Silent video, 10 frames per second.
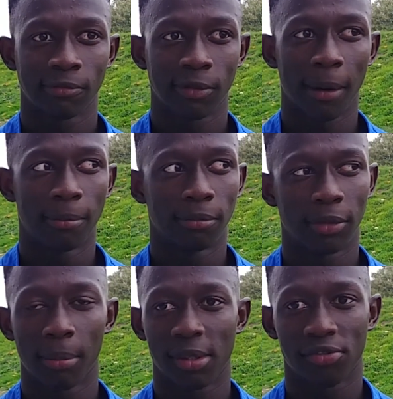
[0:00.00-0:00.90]
I'm
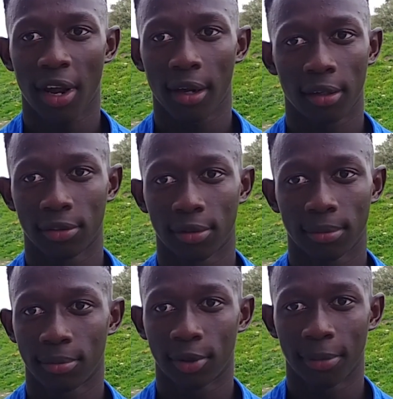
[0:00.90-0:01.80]
a striker,
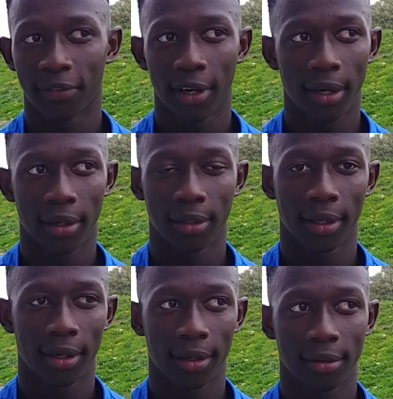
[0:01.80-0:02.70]
to be fair,
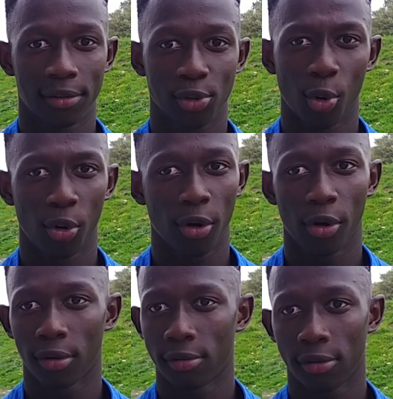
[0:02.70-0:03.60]
yeah. Score
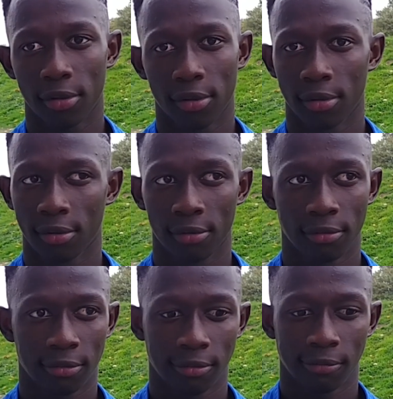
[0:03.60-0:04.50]
goals,
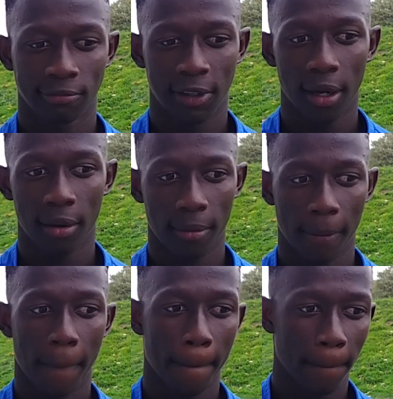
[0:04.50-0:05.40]
yeah.
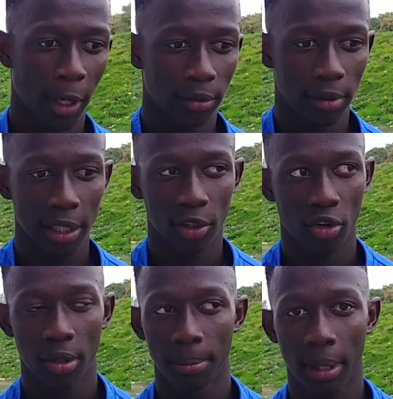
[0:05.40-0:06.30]
Like a
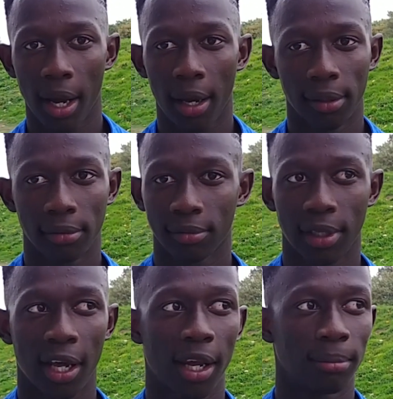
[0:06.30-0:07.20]
running behind,
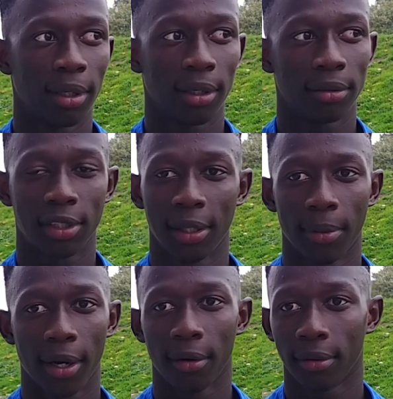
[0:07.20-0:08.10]
trying to help the team
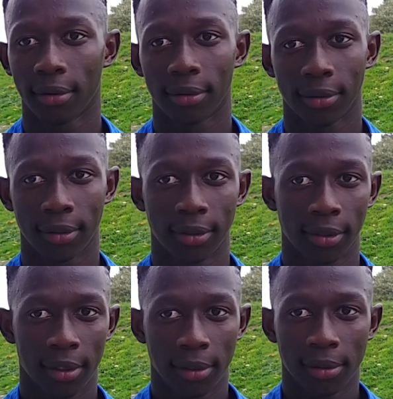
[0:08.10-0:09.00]
out.
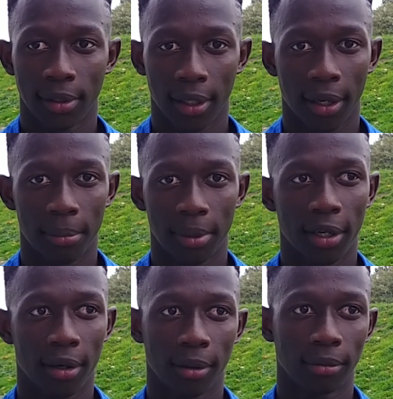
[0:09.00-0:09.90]
Yeah, be
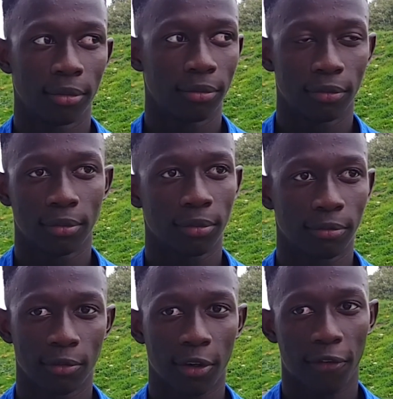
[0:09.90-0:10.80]
the
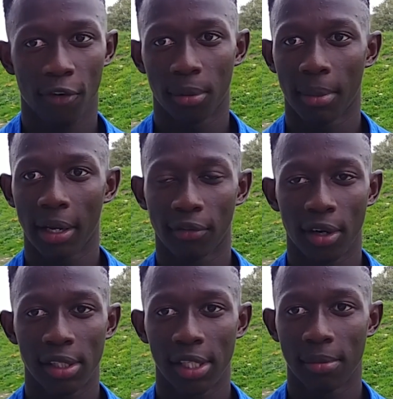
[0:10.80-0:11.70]
front man for
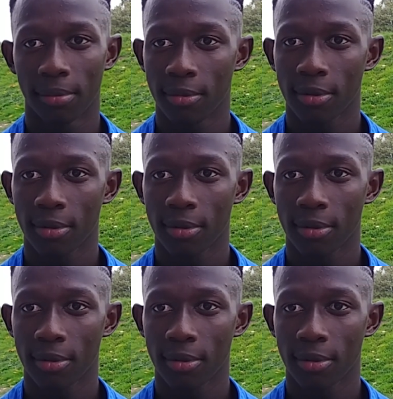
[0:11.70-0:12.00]
the team.